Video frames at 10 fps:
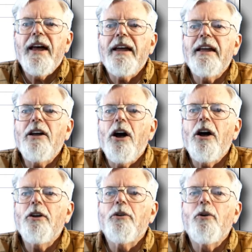tagging
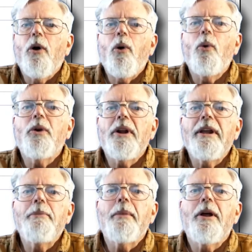on to an old
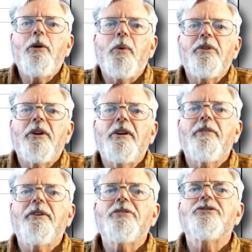email with a
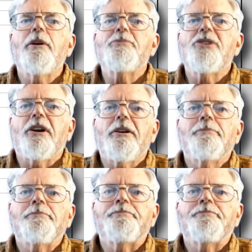different subject.